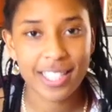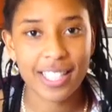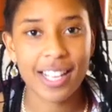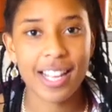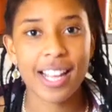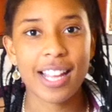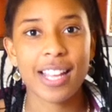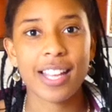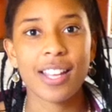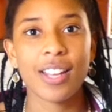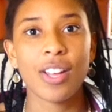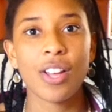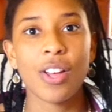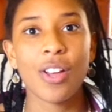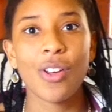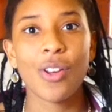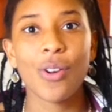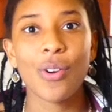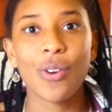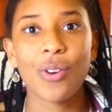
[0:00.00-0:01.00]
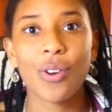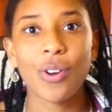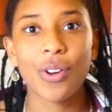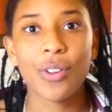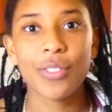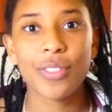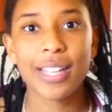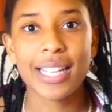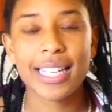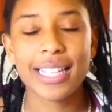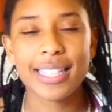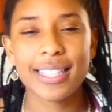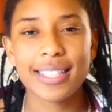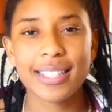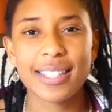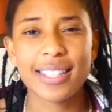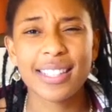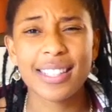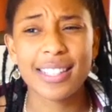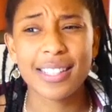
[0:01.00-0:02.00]
like, or these,
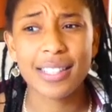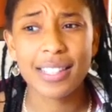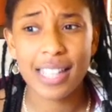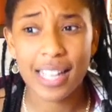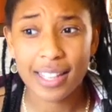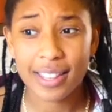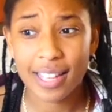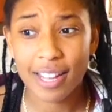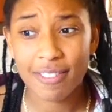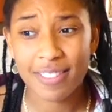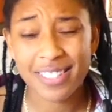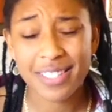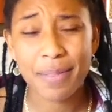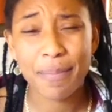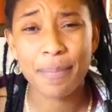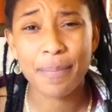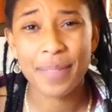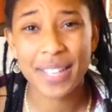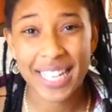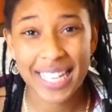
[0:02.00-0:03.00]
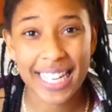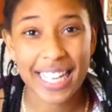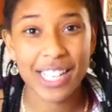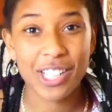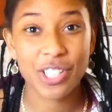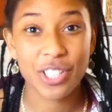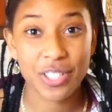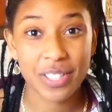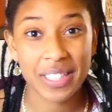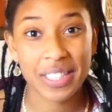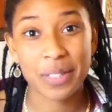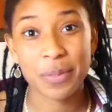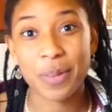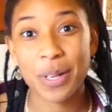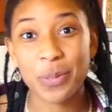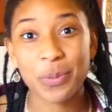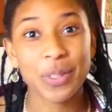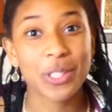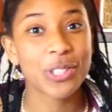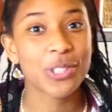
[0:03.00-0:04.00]
like there are some big issues in the
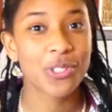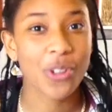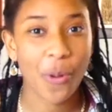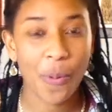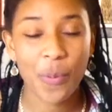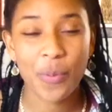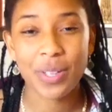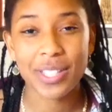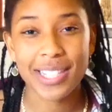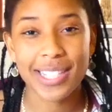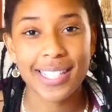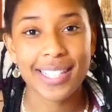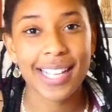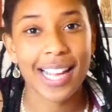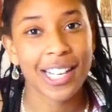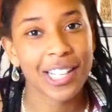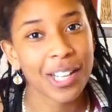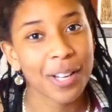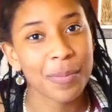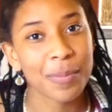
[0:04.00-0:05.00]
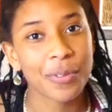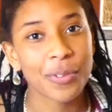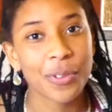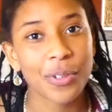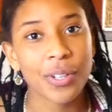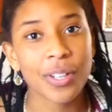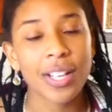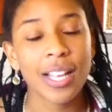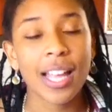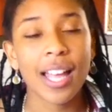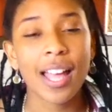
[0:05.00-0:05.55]
world which no one wants to stand up for.